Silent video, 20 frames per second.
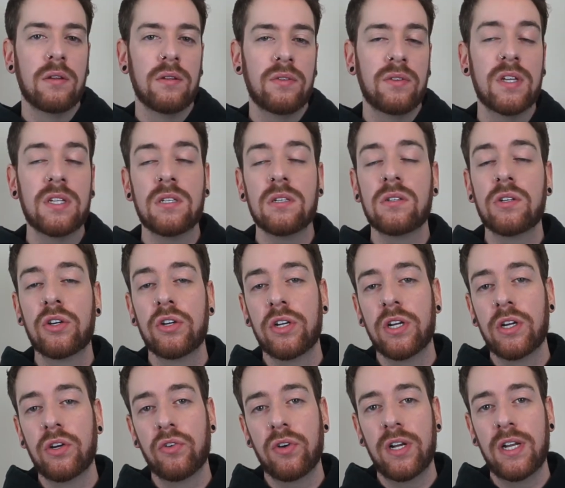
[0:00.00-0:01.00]
This is a good
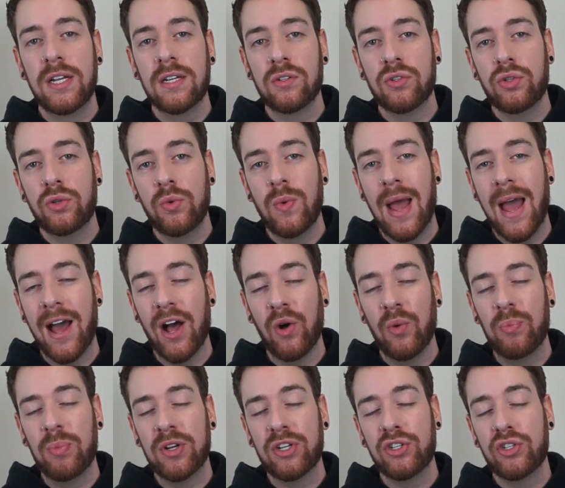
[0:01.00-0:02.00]
ingredient to
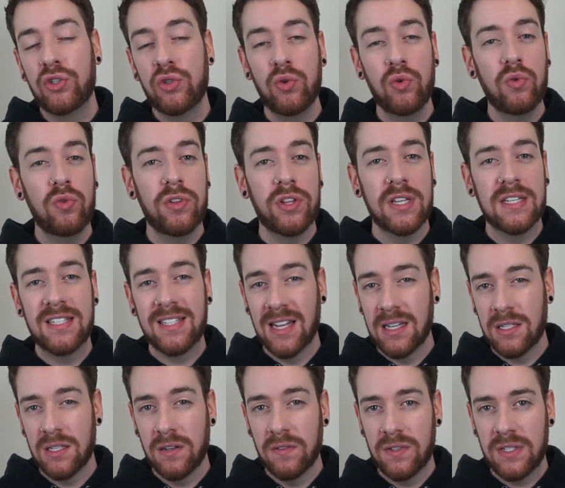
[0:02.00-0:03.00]
help soothe
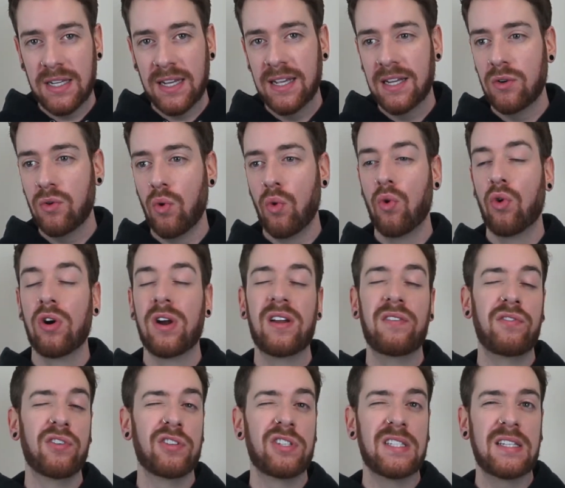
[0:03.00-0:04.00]
sensitive skin, or
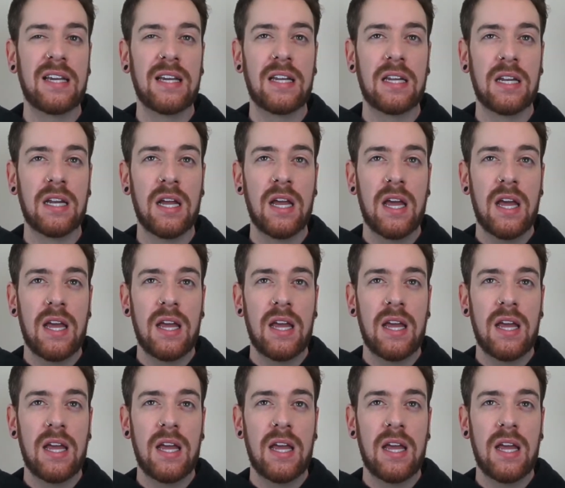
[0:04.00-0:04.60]
if your skin